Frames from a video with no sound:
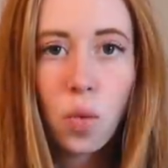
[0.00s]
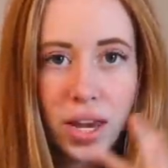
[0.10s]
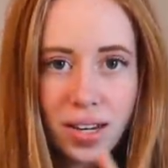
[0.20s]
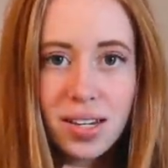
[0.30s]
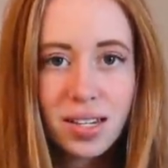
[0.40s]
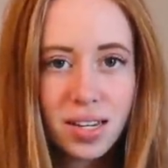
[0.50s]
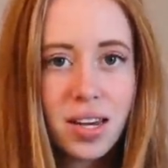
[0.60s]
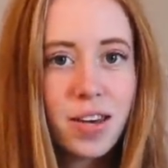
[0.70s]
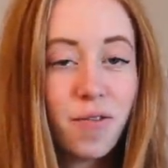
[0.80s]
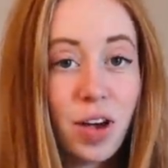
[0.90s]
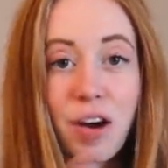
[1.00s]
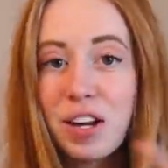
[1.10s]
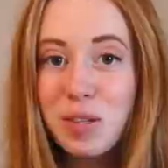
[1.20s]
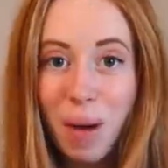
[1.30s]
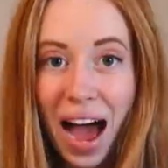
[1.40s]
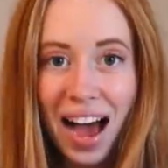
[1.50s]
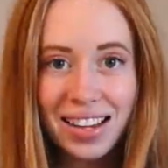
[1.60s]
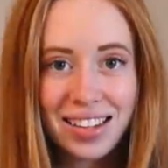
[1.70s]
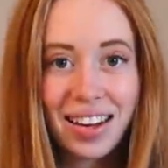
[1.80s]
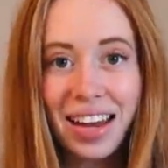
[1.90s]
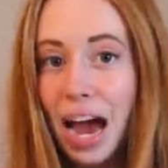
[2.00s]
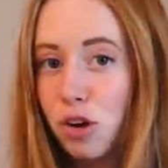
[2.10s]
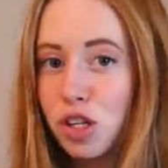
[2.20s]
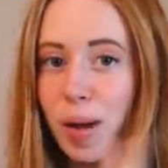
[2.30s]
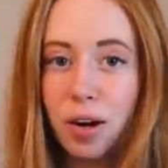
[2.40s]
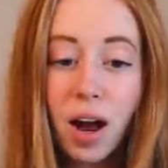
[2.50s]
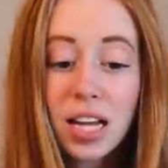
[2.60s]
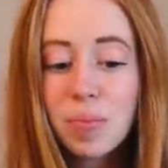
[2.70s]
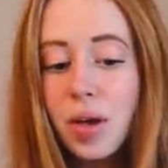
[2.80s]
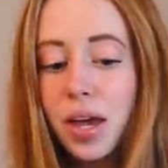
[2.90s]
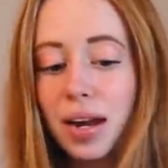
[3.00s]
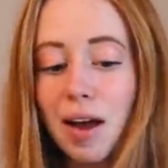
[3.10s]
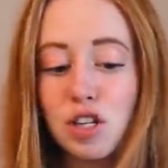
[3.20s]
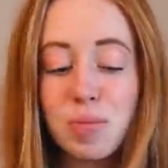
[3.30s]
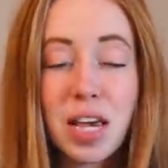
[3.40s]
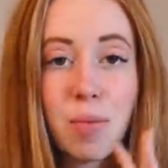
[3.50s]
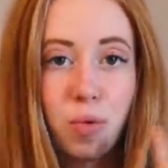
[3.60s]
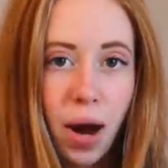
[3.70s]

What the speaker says: We get to see Verity's past and like how she met her husband and how she became a